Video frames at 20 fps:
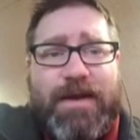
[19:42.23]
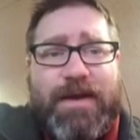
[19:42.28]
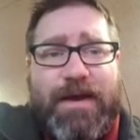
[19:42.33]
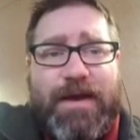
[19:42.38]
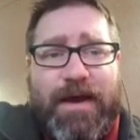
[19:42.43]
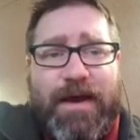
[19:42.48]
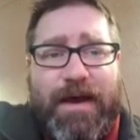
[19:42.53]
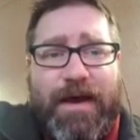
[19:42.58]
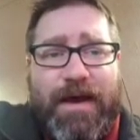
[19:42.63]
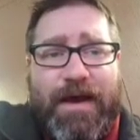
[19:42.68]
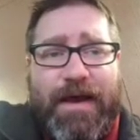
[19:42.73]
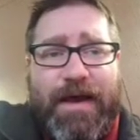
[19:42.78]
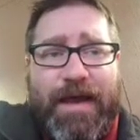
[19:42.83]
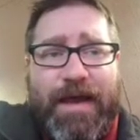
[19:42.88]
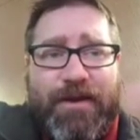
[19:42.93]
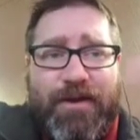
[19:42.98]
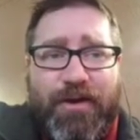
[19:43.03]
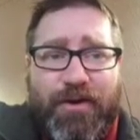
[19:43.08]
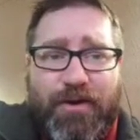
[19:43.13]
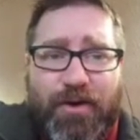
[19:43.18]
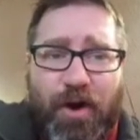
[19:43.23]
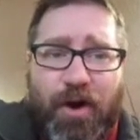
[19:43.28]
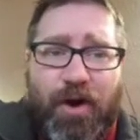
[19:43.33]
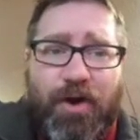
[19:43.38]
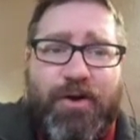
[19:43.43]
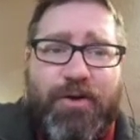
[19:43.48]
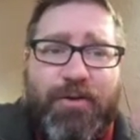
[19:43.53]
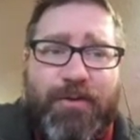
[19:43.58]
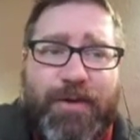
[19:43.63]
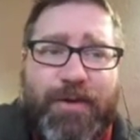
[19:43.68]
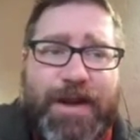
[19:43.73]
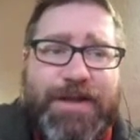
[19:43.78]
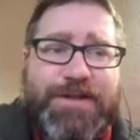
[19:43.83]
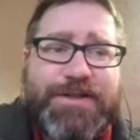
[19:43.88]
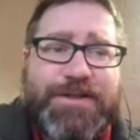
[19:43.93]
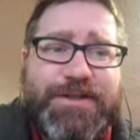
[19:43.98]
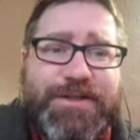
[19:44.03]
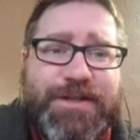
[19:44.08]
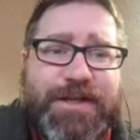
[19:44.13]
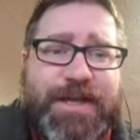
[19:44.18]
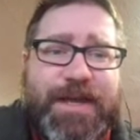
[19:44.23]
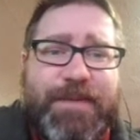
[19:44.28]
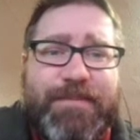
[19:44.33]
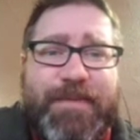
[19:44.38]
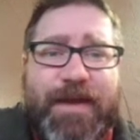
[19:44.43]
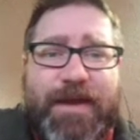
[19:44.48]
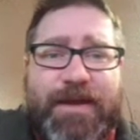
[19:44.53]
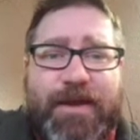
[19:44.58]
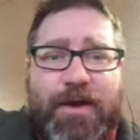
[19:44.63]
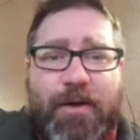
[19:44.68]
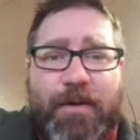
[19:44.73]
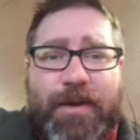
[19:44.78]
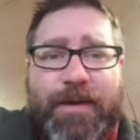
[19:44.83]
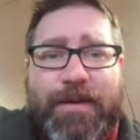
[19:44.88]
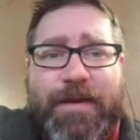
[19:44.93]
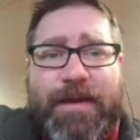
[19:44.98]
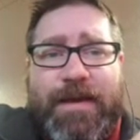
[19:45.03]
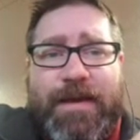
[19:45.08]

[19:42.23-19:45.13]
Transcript: and your card creation to keep that going.